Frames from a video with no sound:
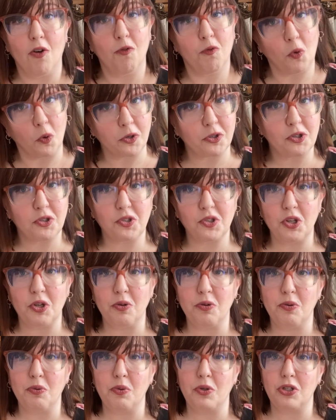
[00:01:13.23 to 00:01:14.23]
forces
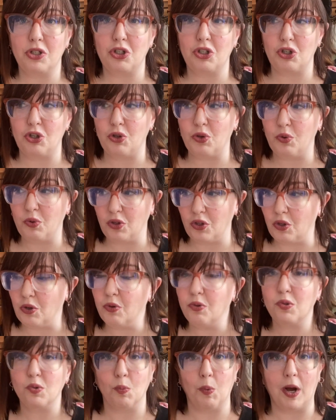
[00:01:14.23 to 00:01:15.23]
you to
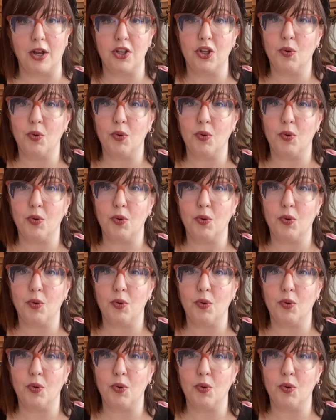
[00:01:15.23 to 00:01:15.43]
use what